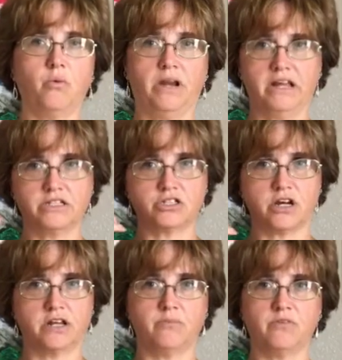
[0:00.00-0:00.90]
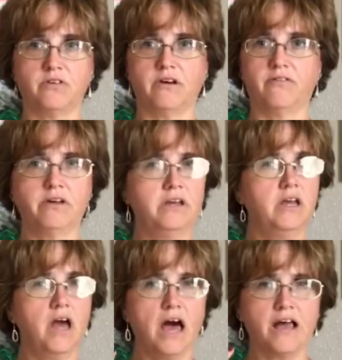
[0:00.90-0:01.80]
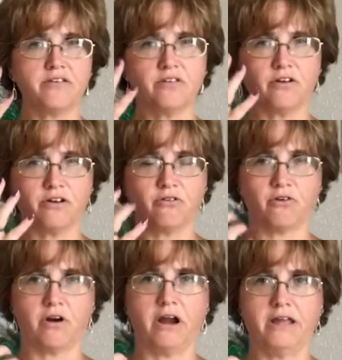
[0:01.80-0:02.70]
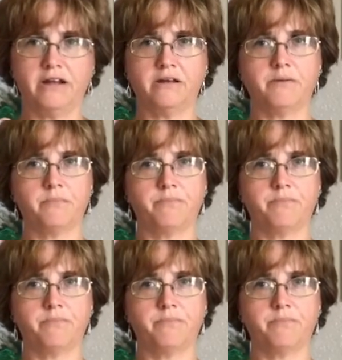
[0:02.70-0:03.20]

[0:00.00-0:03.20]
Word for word: When he shot himself, I started crying.